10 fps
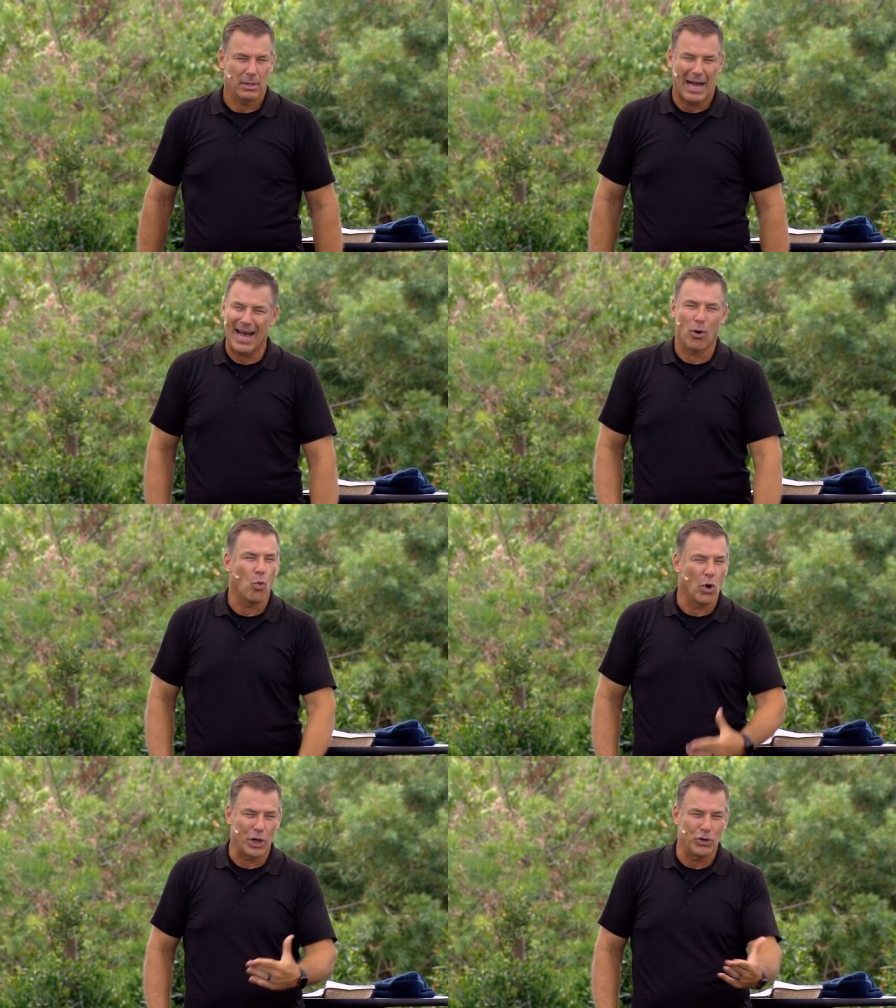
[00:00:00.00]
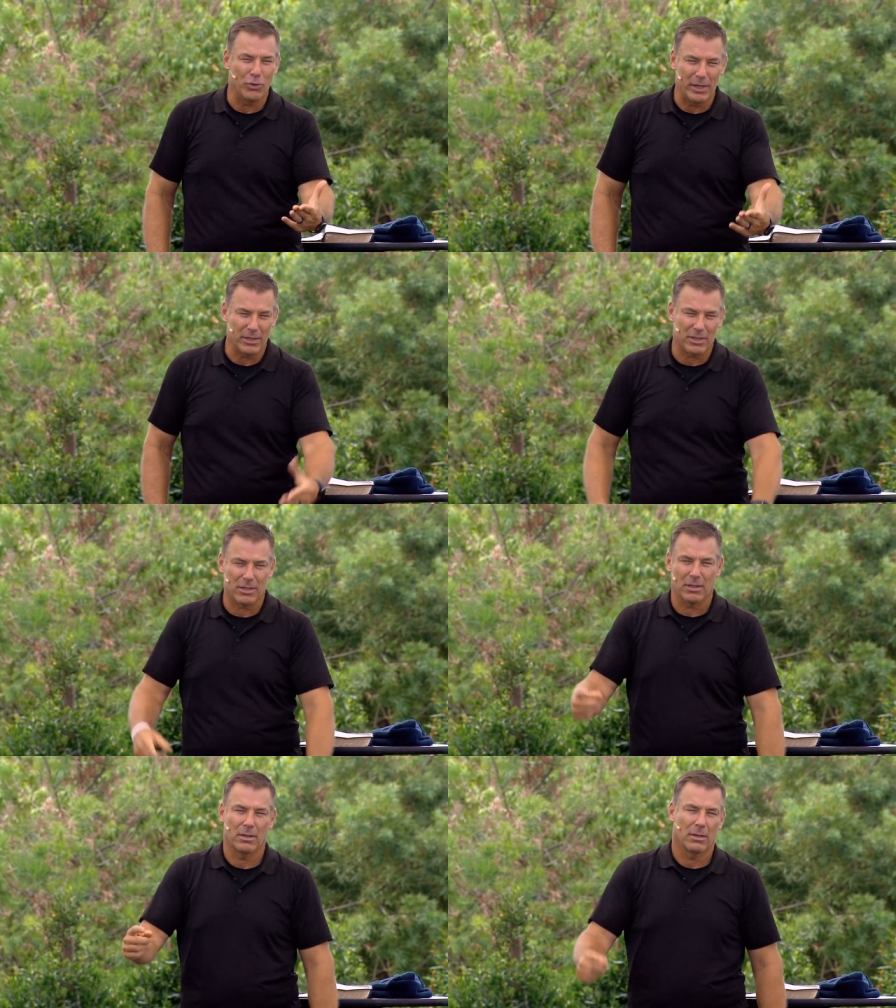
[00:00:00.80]
I don't want to do
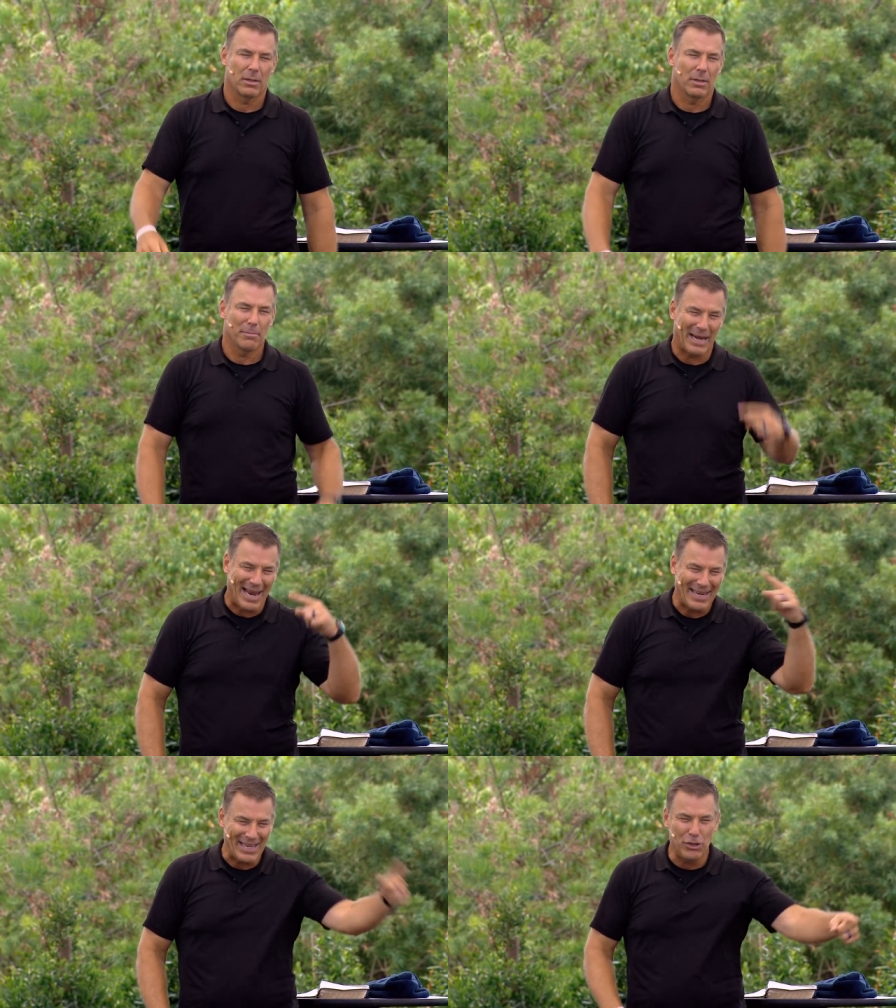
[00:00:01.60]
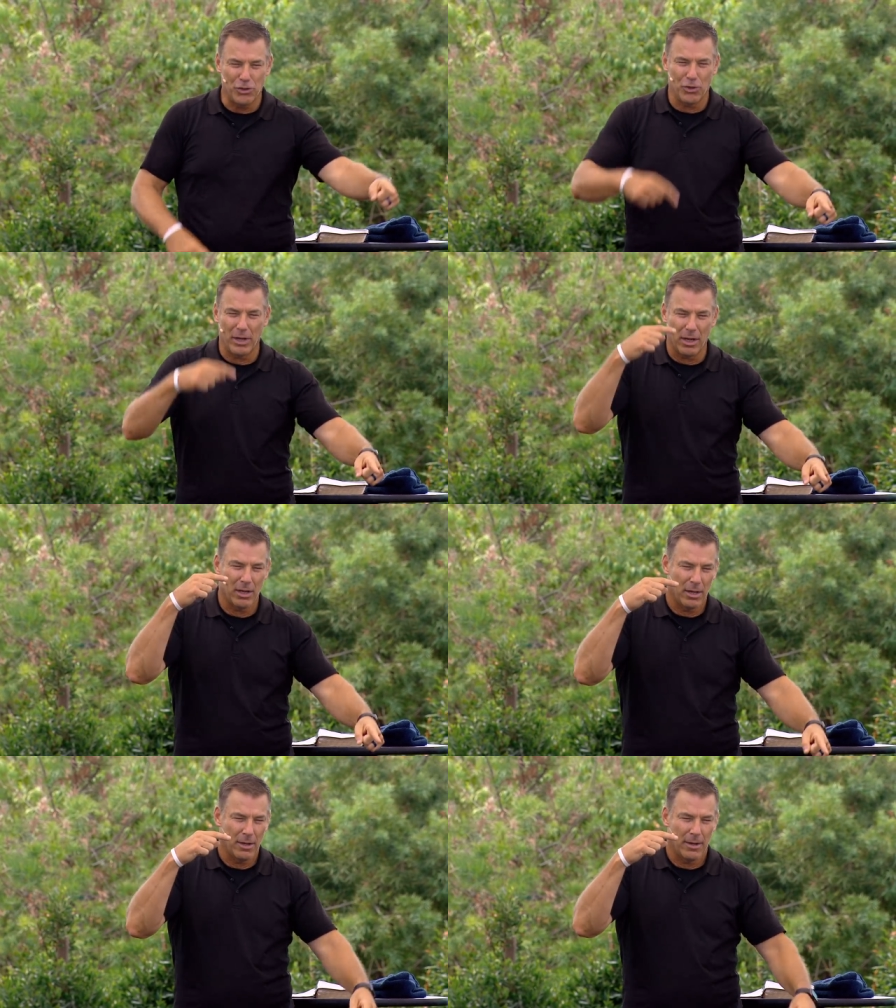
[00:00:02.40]
this, but I need you to,
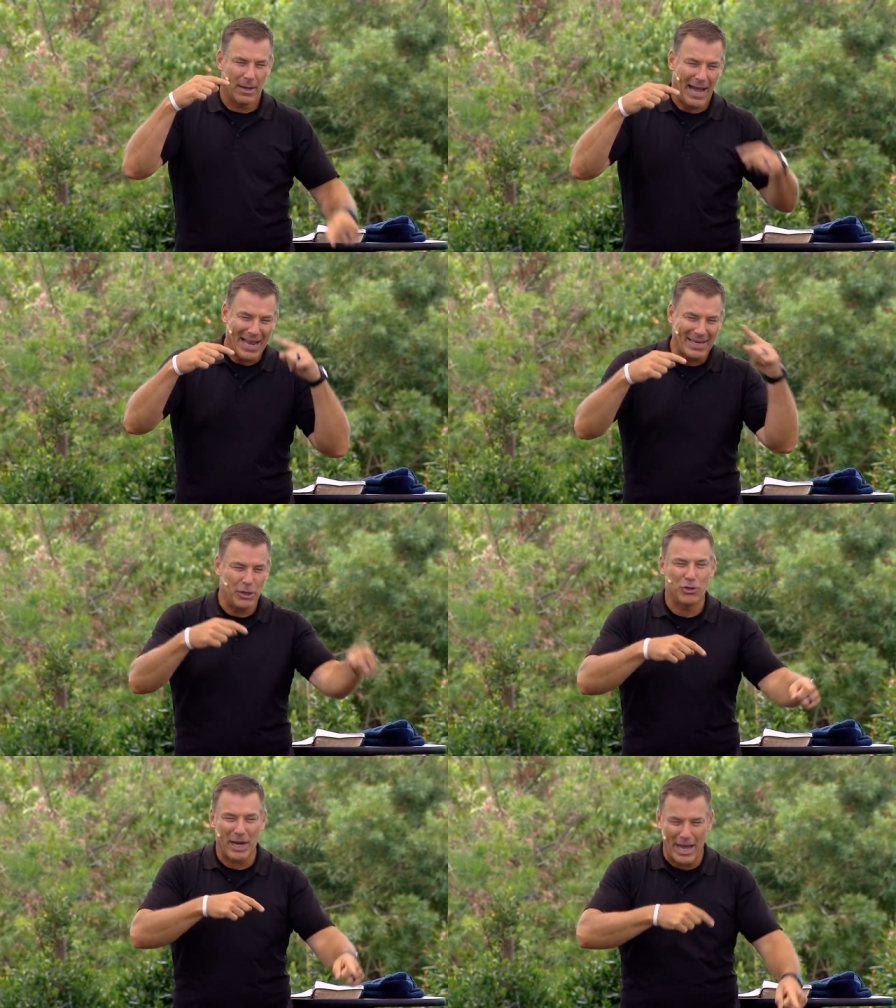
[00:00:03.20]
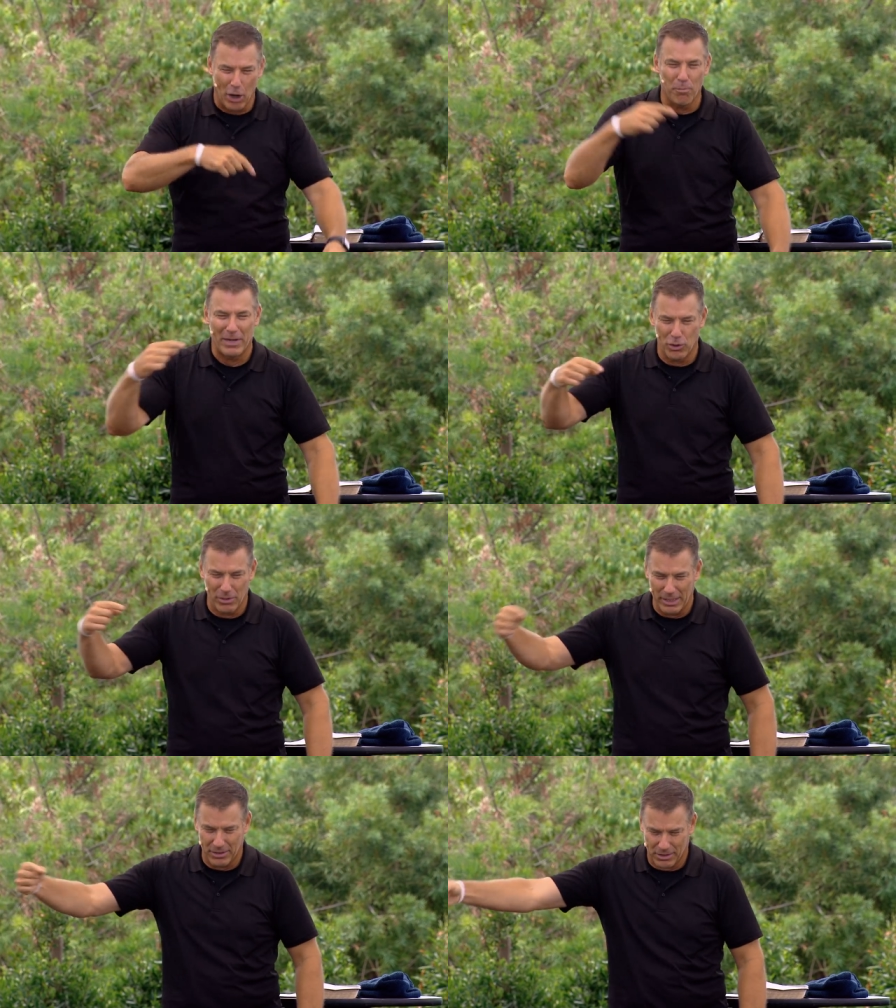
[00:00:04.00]
I need you to help me do
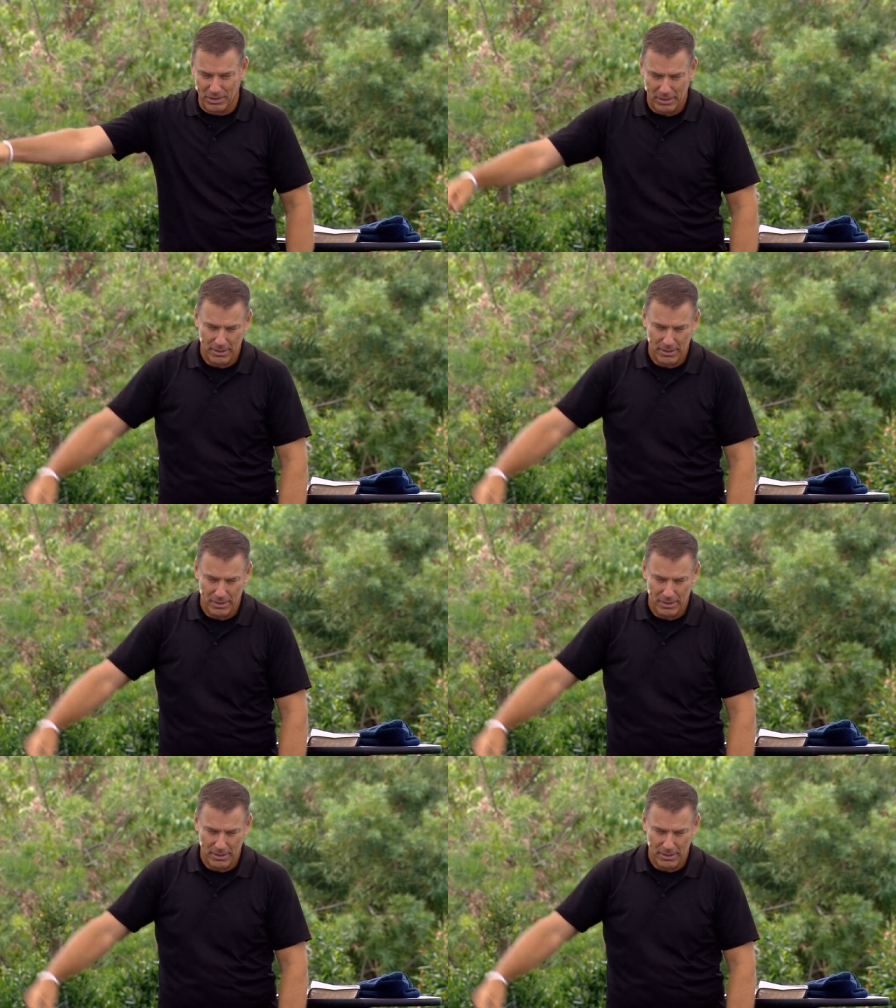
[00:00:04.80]
this.